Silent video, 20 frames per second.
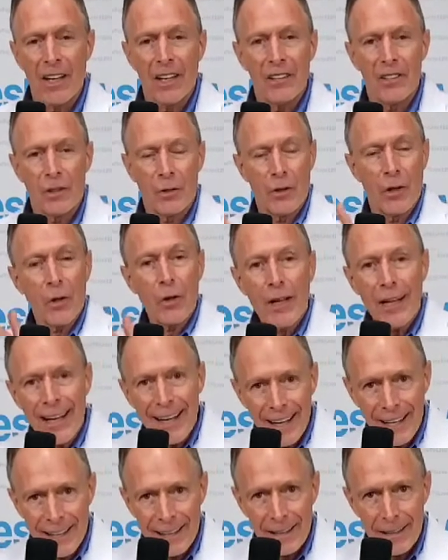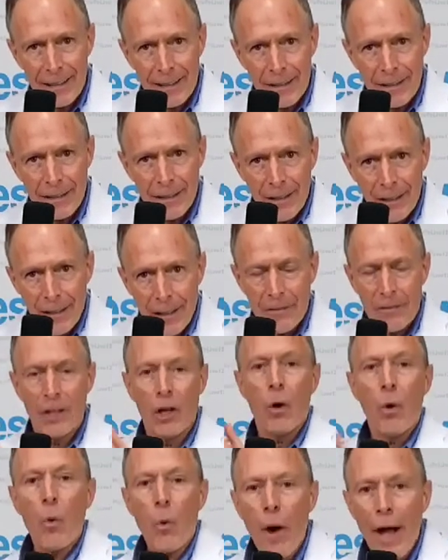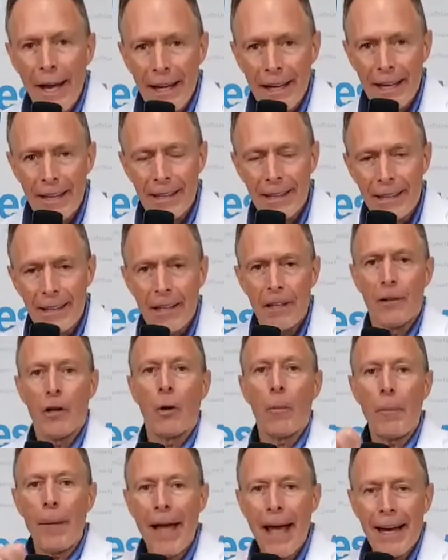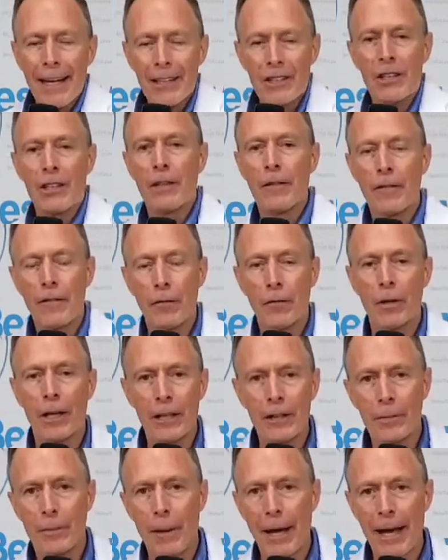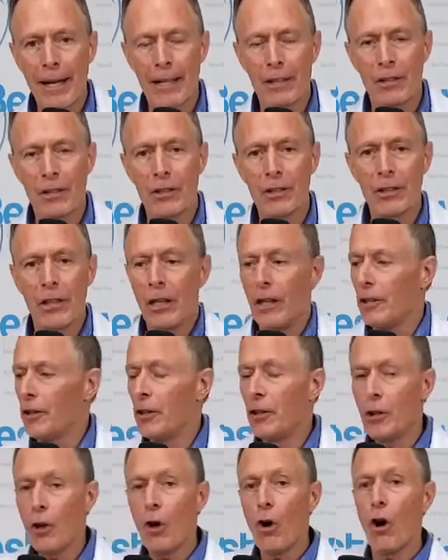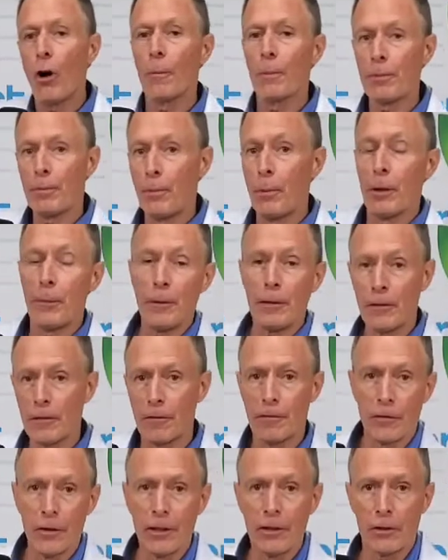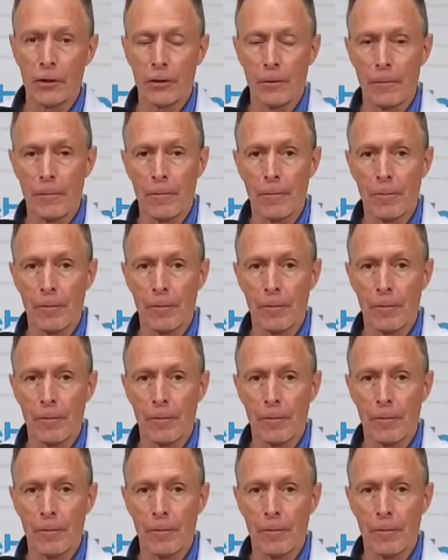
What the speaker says: So they'll cut it, they'll weigh it, they'll package it in 4-ounce packages. You can go home, put them in your freezer.